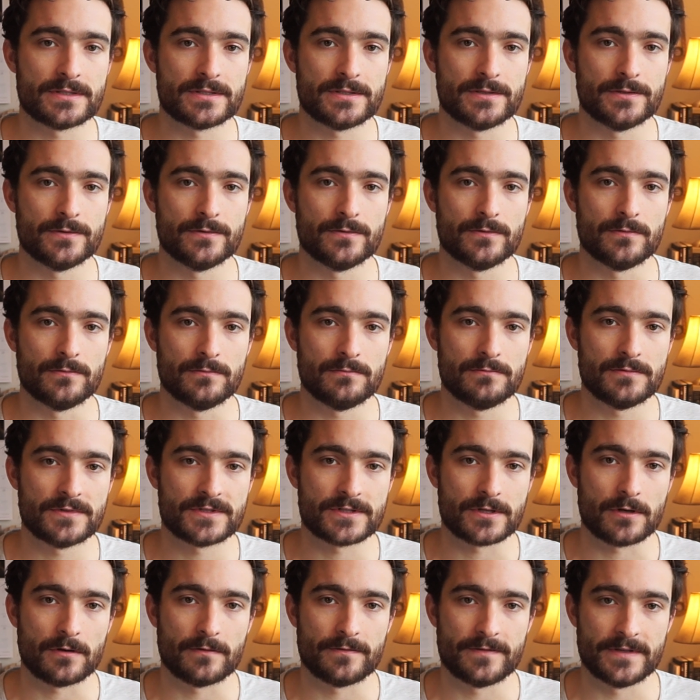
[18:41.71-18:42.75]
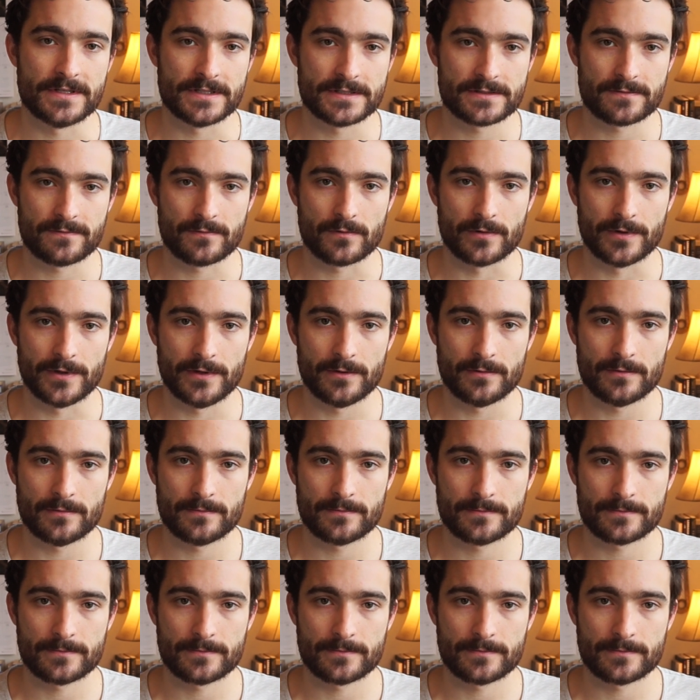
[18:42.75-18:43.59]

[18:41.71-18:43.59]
to solve things for you.